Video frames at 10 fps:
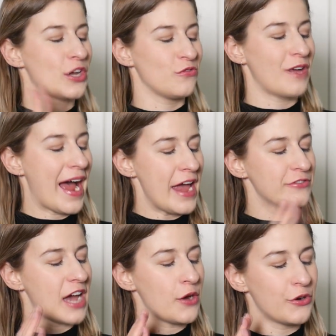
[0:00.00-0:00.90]

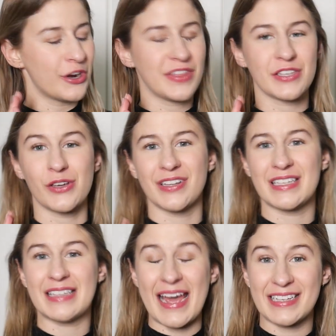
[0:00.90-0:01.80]
arrived. I ordered this on
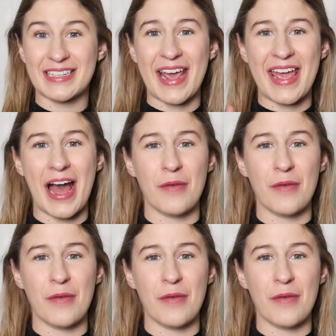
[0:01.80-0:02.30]
Saturday.